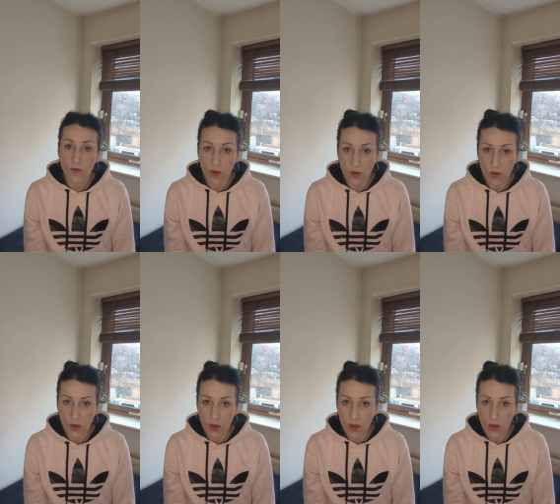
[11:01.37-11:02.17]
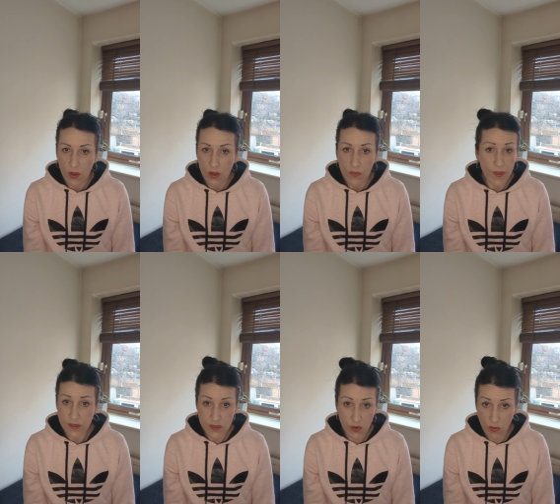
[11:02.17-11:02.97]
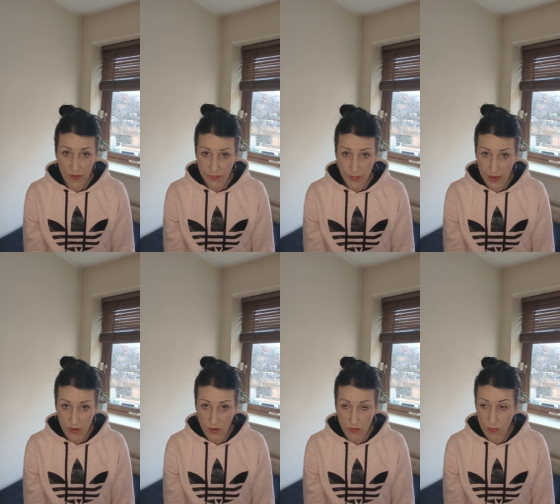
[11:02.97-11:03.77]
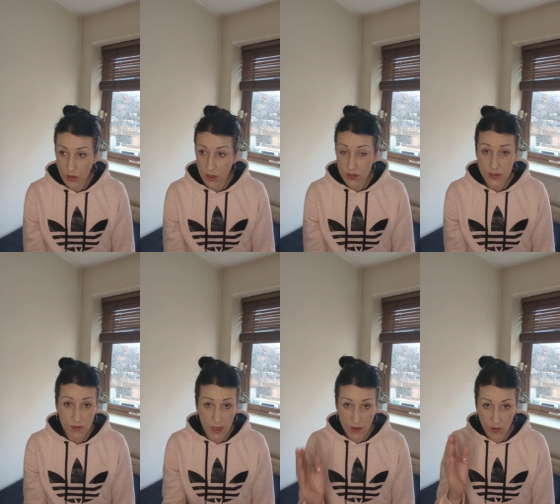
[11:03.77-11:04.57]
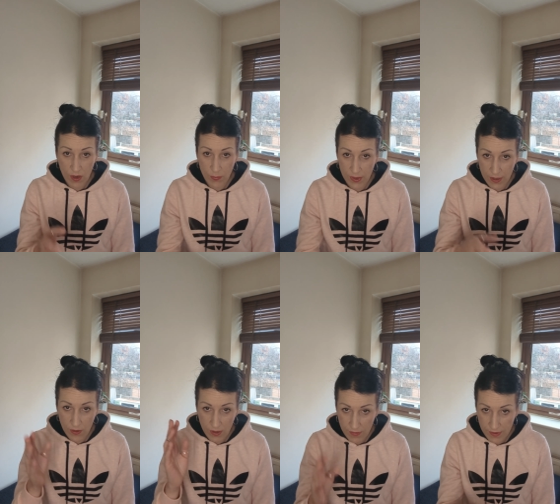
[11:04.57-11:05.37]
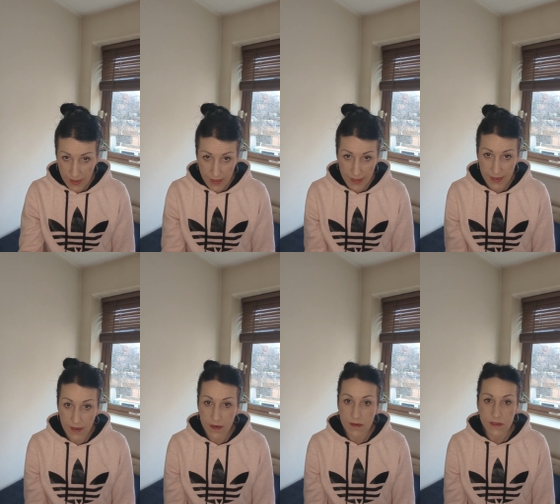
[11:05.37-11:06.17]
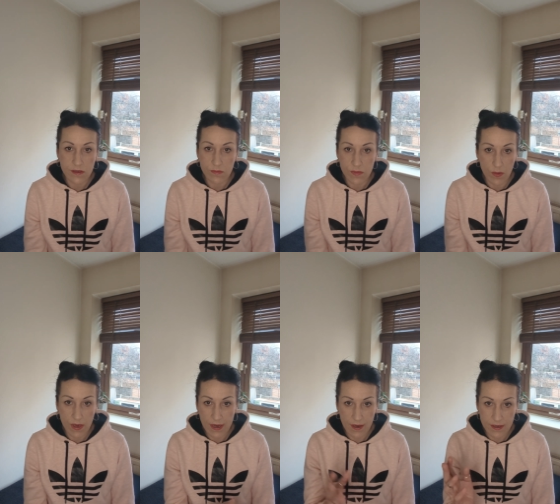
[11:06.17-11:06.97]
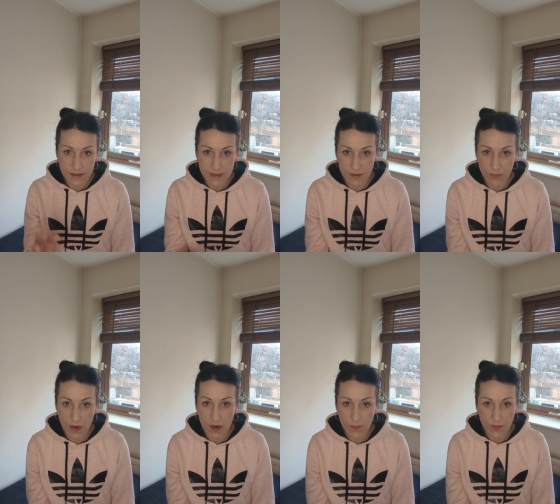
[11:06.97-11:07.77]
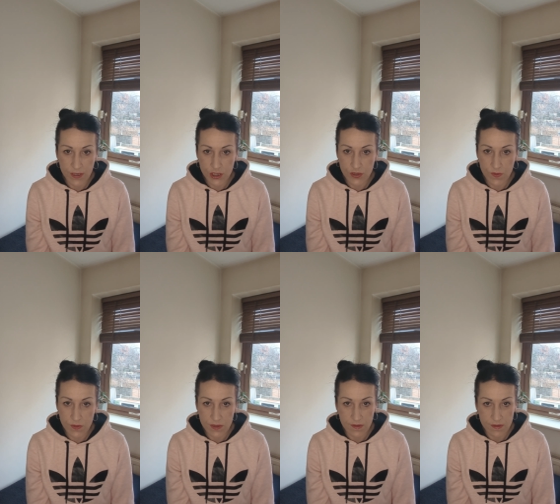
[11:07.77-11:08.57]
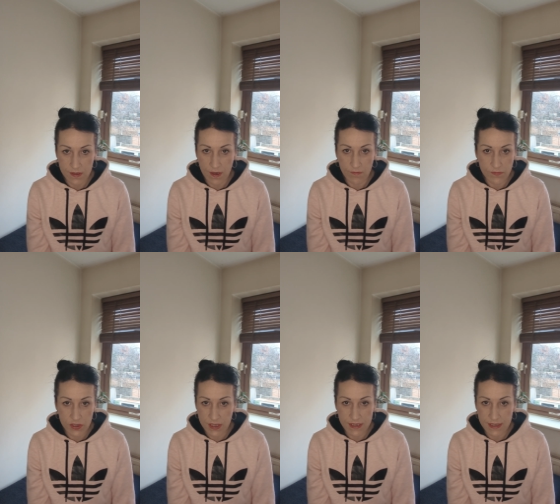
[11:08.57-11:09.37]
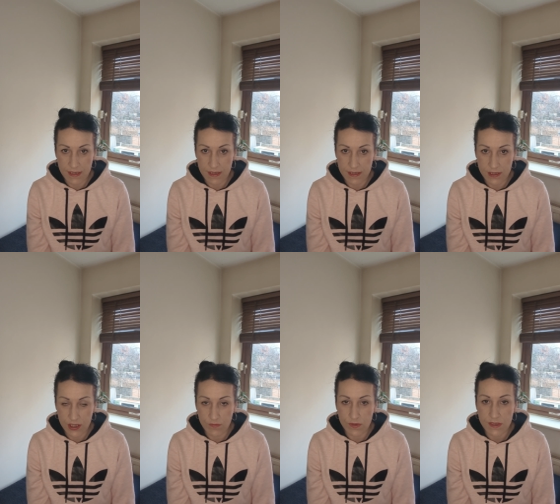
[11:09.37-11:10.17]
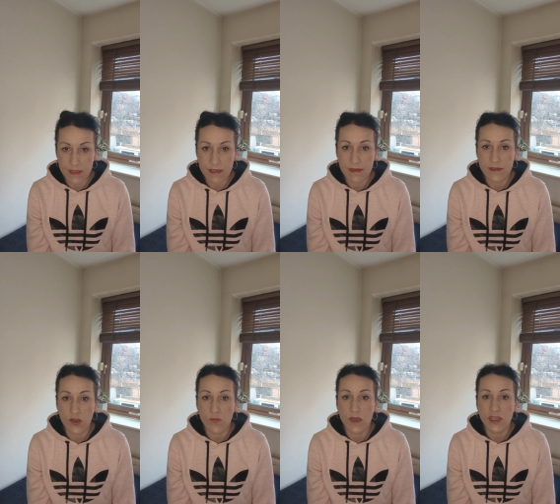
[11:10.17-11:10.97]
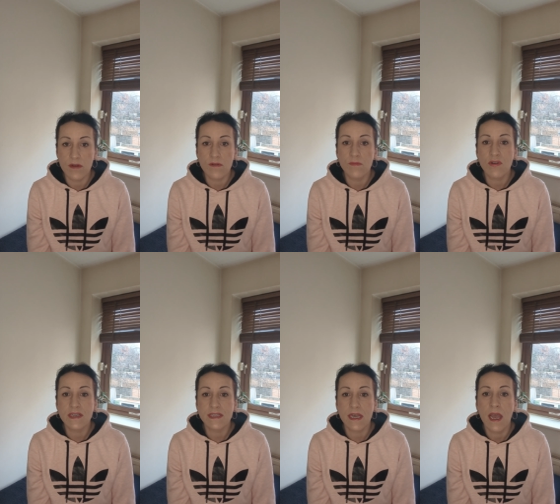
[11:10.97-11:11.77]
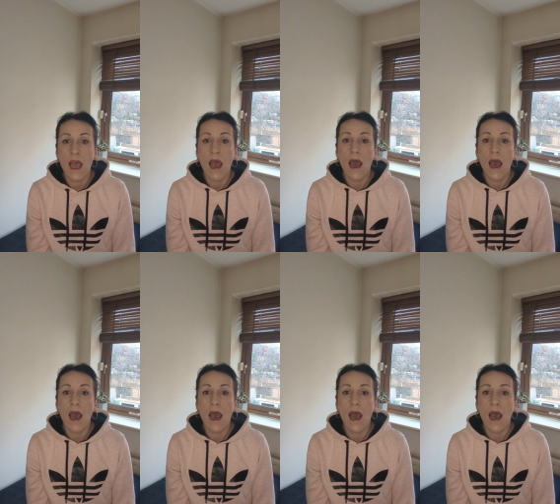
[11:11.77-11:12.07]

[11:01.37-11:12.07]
floor. There's no lift back home. So they go up and down every day, yeah. So my nan has some heart issues and stuff. She doesn't. She wasn't so much out of breath uh,